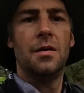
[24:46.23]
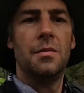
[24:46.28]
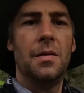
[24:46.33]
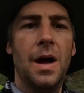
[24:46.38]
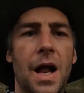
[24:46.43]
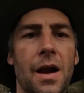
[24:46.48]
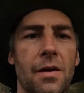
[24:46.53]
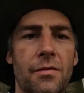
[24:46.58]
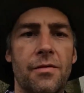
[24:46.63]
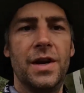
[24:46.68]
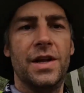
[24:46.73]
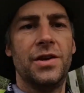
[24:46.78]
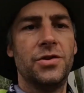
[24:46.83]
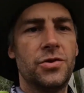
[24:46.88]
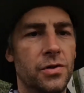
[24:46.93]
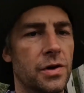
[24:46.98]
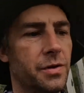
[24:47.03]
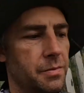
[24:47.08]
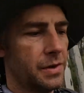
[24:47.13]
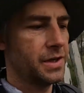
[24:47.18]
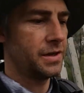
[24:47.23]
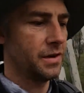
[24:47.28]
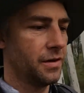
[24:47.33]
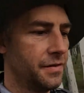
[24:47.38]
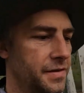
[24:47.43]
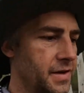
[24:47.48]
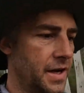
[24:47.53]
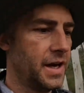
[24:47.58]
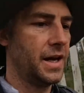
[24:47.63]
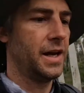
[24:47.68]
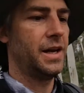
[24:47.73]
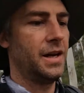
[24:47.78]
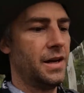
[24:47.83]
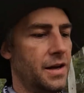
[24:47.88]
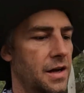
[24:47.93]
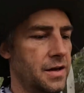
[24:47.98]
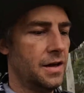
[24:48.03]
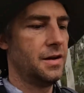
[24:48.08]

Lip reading: Well, I'm really enjoying myself today.